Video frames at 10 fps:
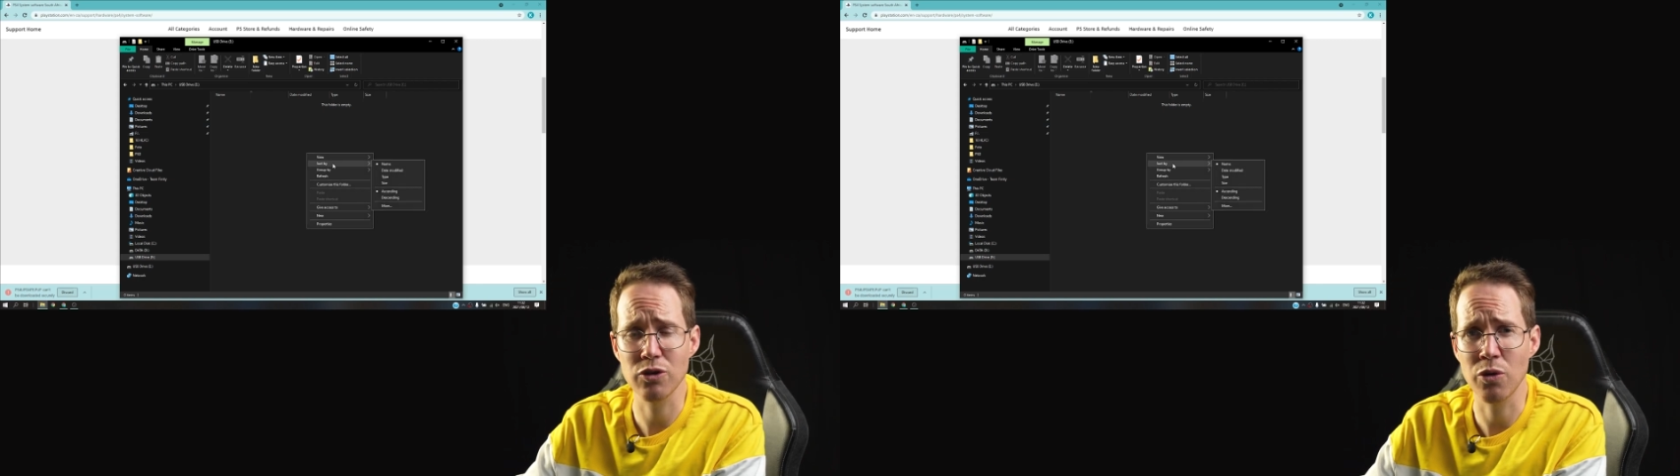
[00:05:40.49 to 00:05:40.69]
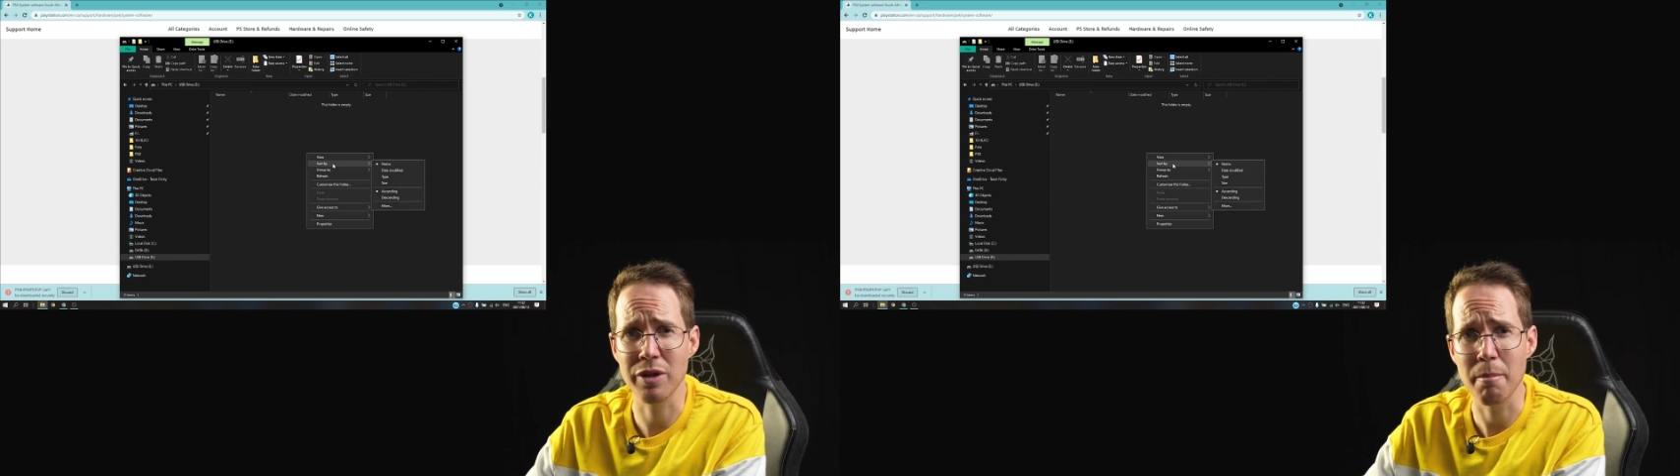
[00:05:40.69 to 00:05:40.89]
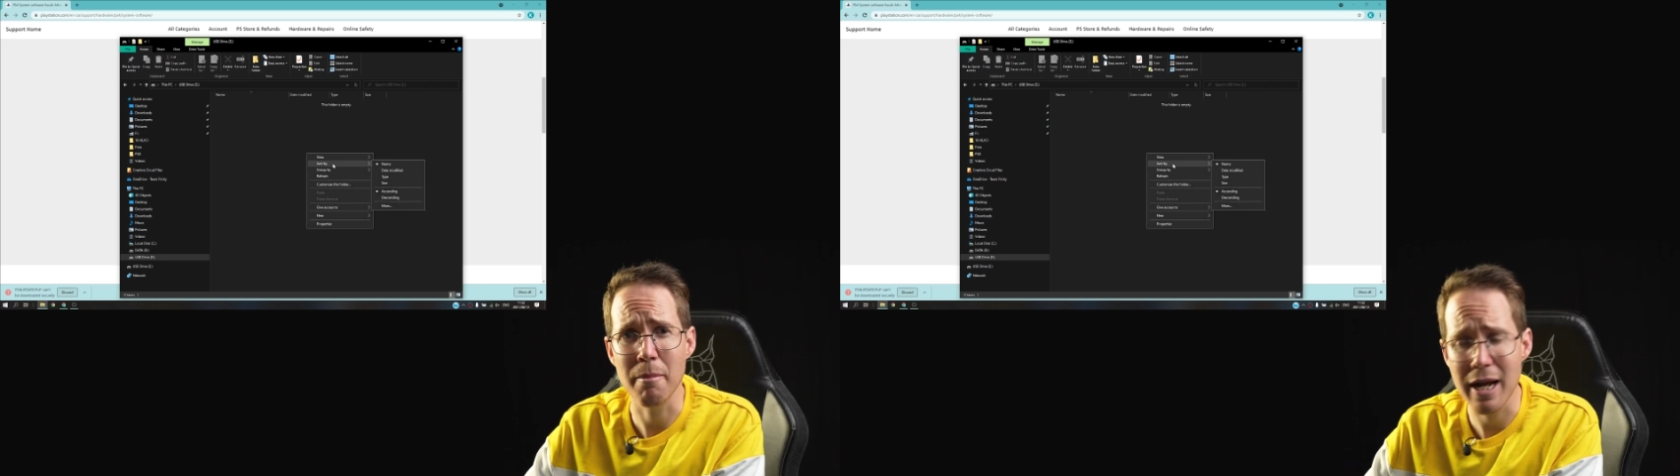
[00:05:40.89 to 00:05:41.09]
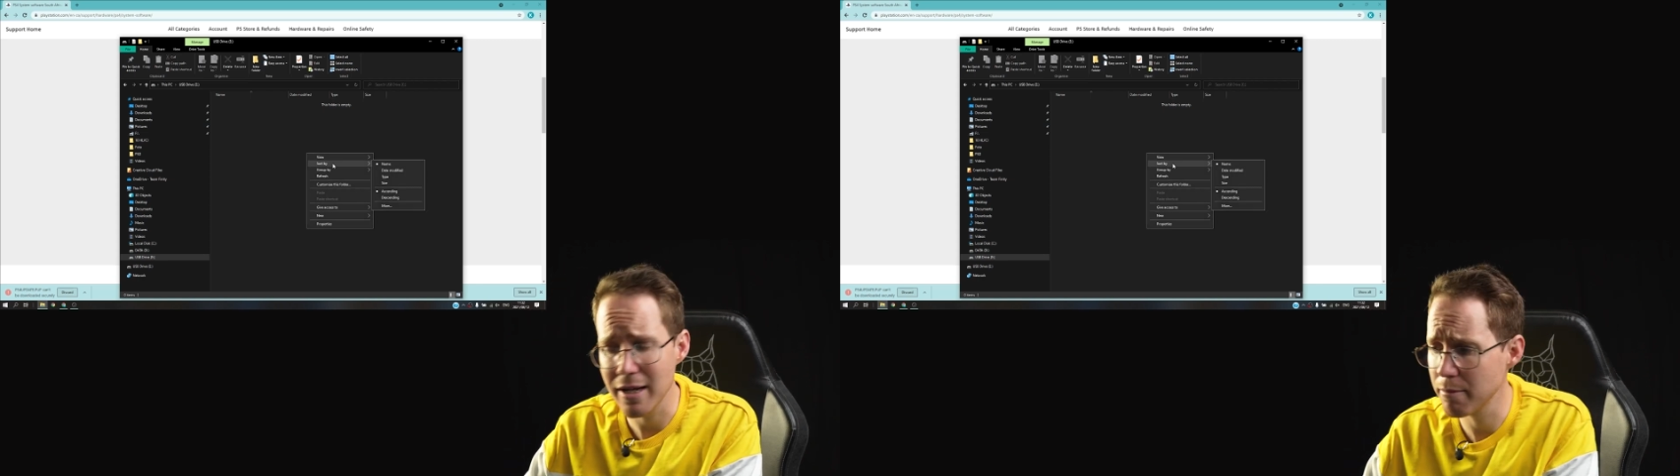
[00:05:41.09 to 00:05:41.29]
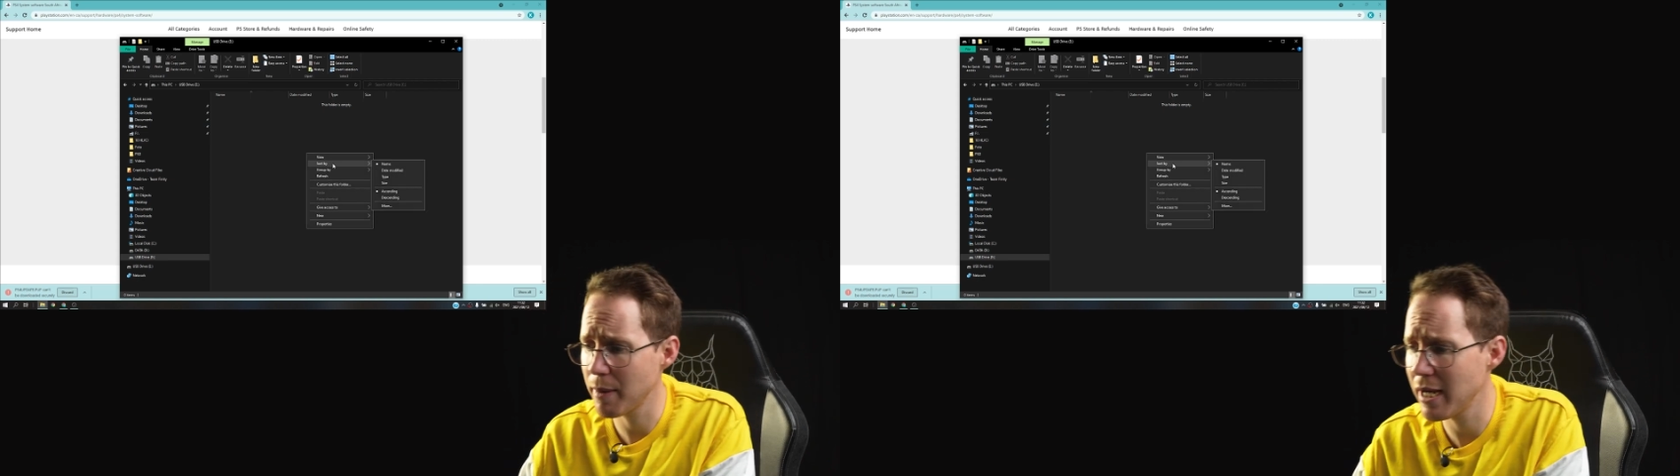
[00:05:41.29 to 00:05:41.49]
so on the
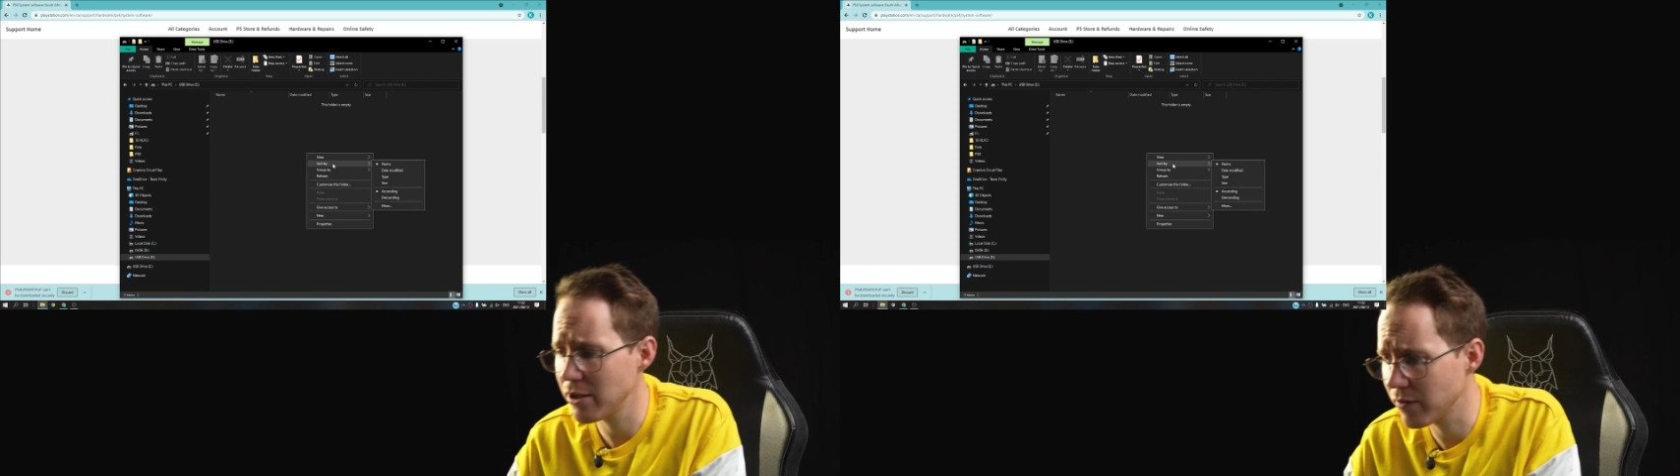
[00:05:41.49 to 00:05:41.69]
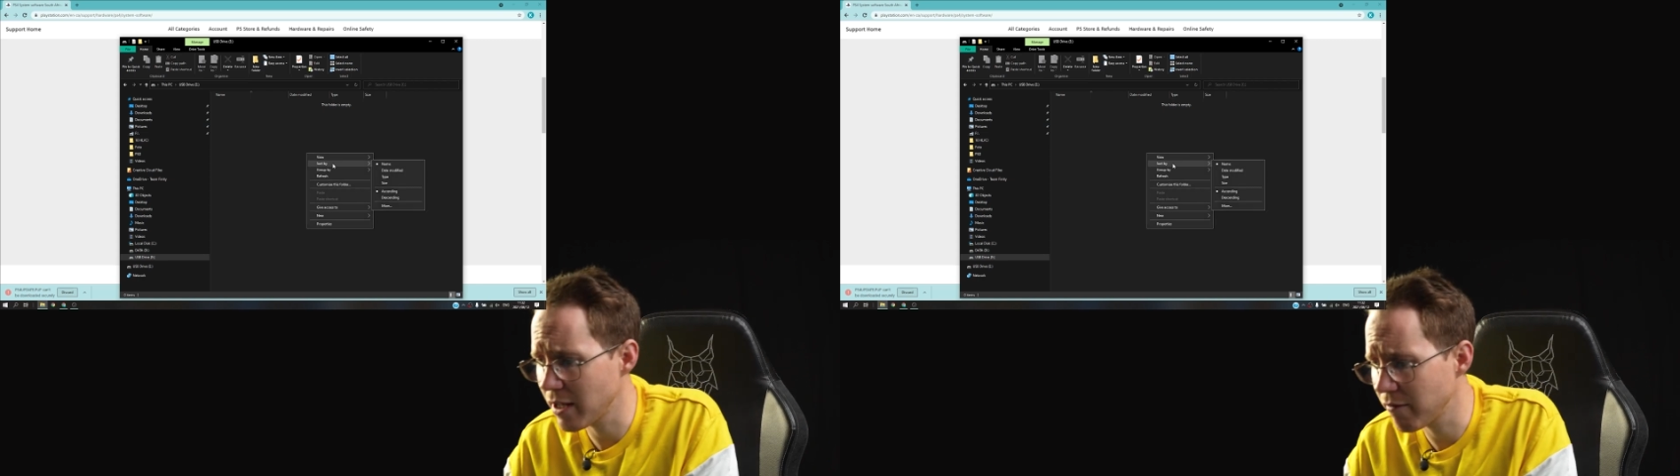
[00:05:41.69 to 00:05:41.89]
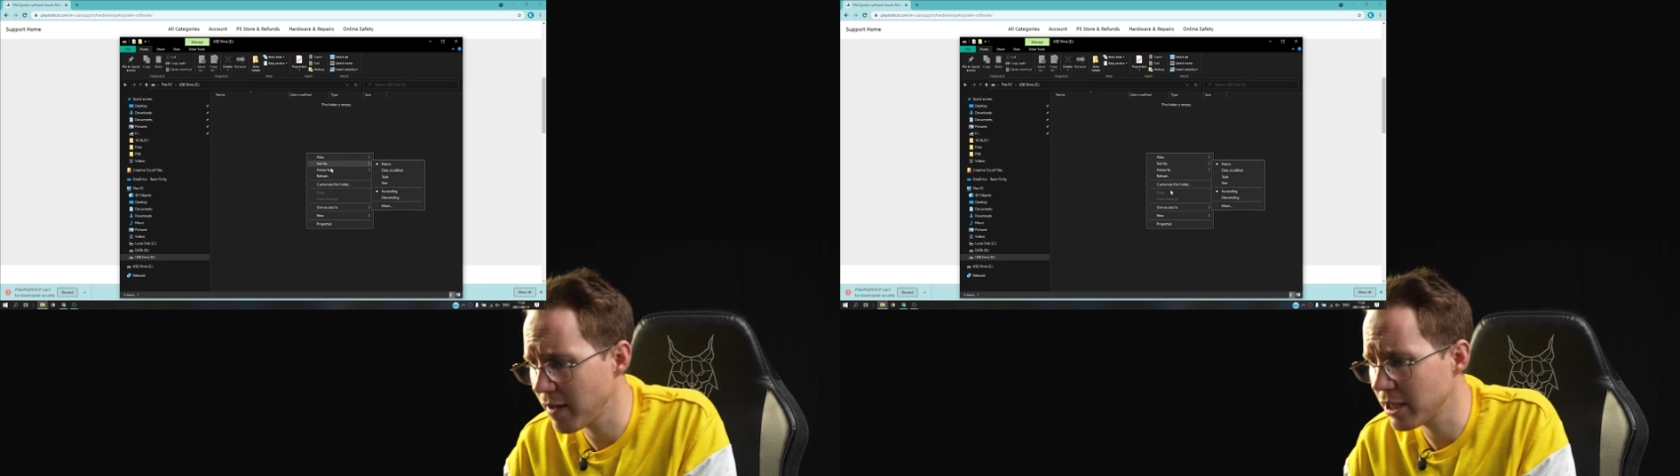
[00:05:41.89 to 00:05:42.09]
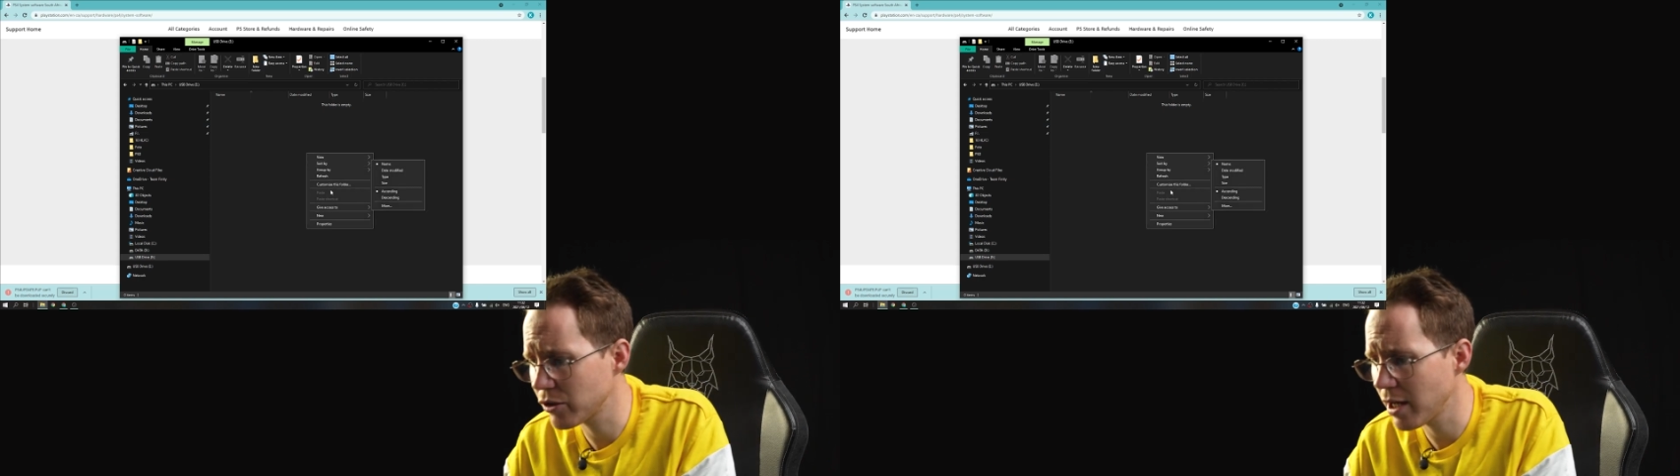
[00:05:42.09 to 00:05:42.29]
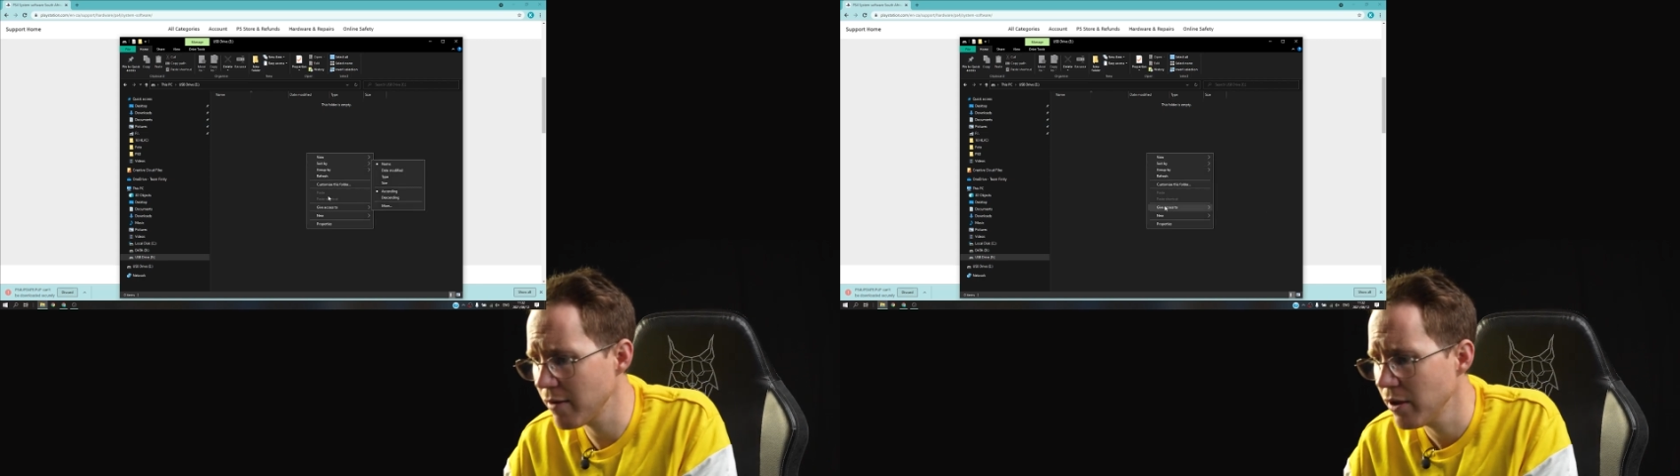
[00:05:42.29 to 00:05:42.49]
main page of that flash
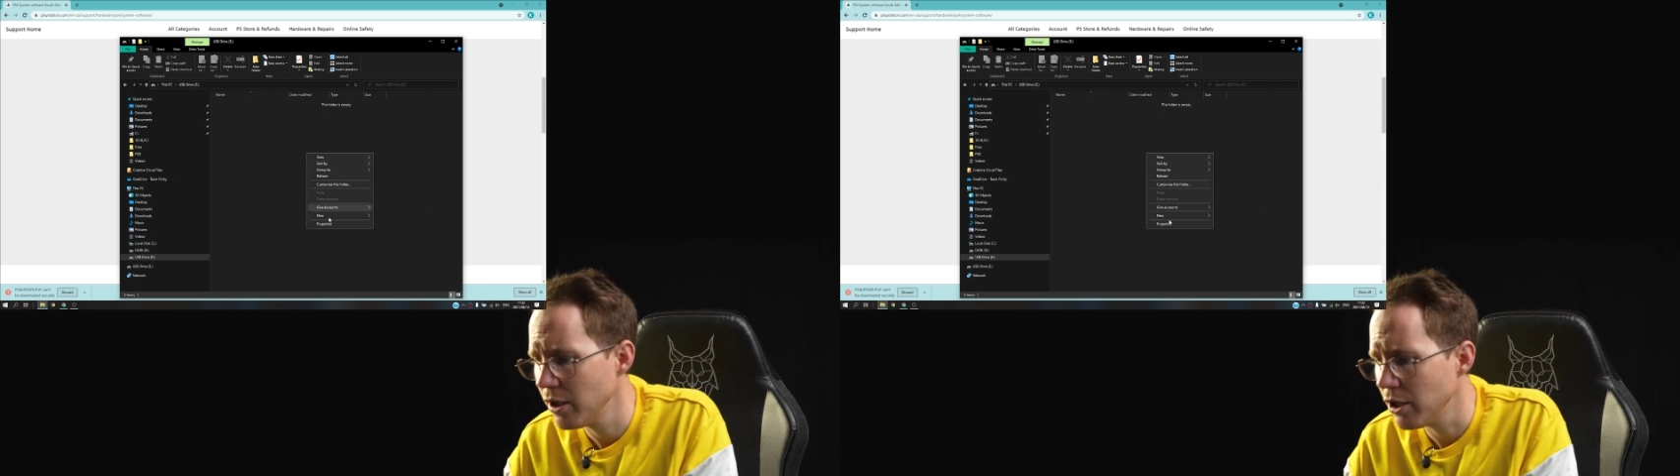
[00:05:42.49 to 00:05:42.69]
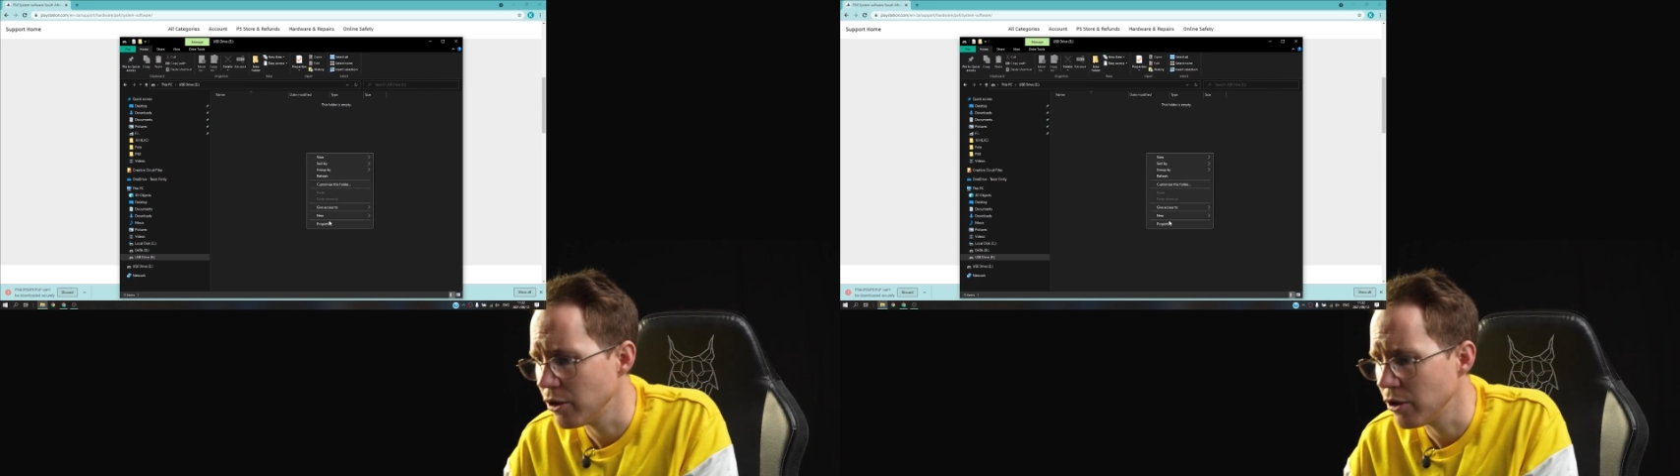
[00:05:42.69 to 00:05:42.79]
drive,